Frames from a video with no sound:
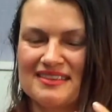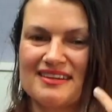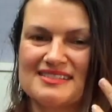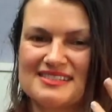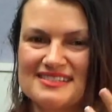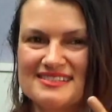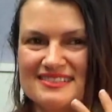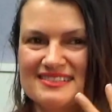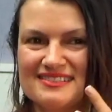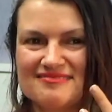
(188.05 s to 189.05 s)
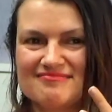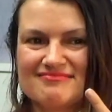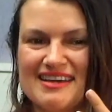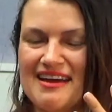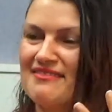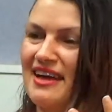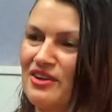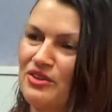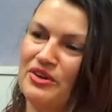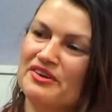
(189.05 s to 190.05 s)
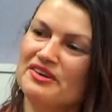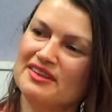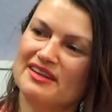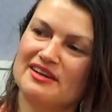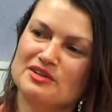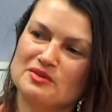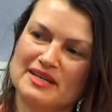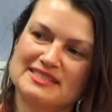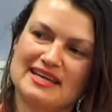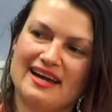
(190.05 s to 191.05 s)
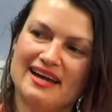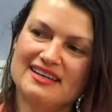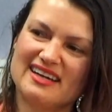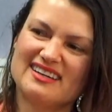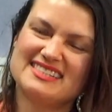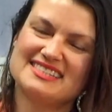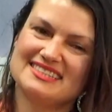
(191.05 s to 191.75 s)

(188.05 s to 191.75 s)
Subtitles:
that I just didn't have that glow that I always had. And